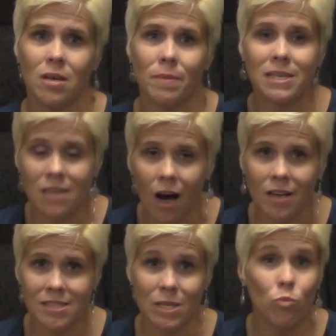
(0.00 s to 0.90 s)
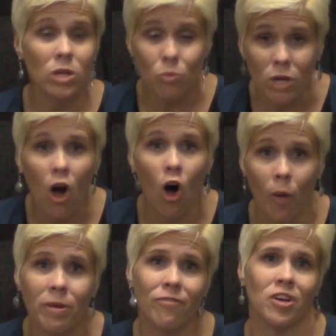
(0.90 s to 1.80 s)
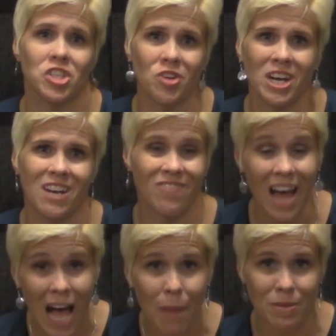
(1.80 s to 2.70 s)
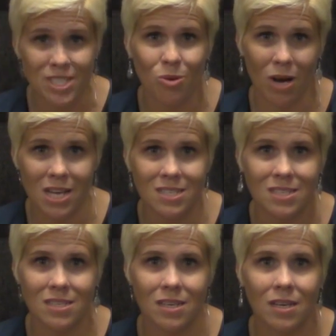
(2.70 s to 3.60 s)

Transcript: because honestly, wouldn't we all be frustrated if that happened to us?